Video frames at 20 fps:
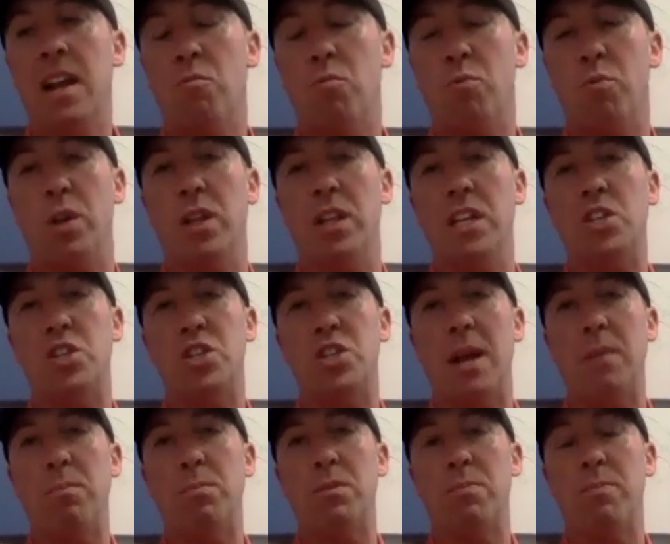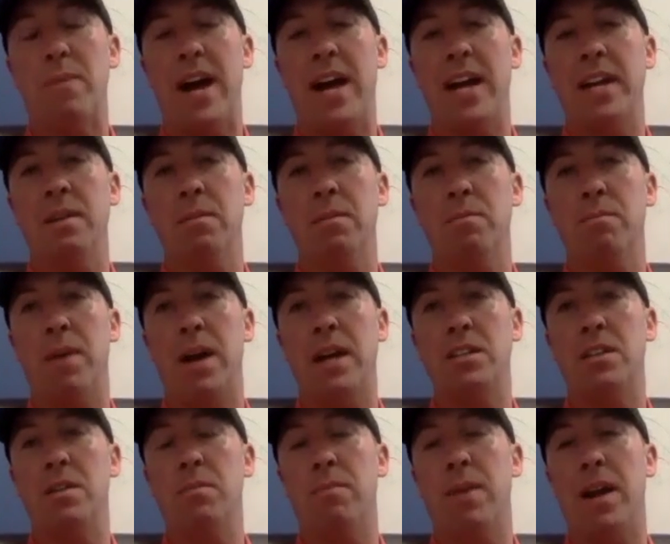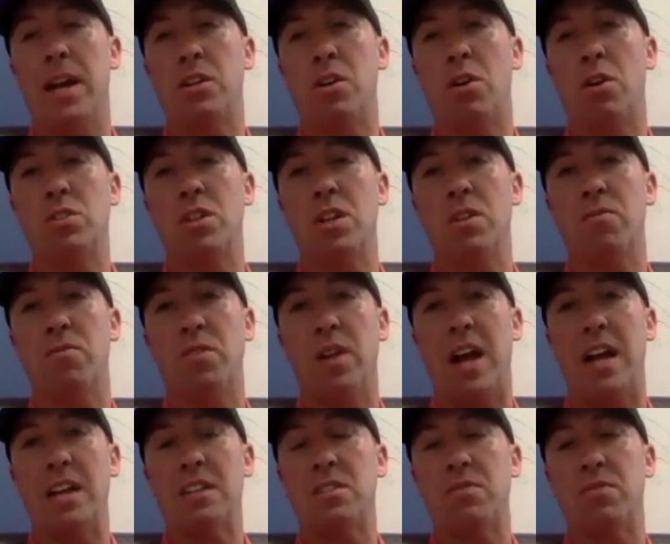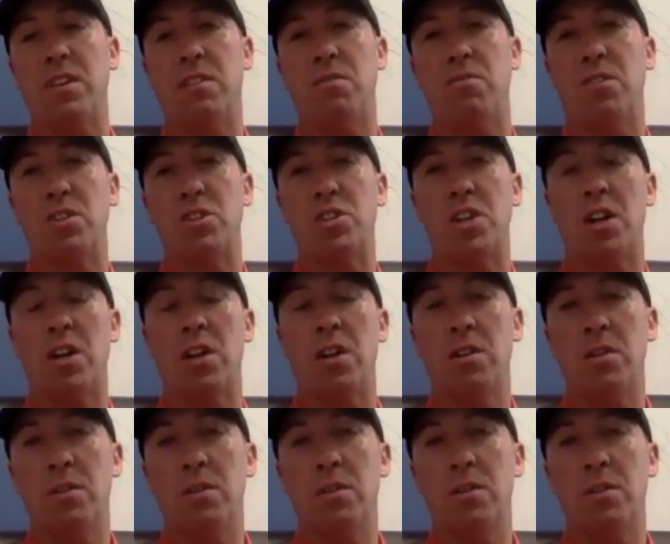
really shapes my coaching philosophy for sure.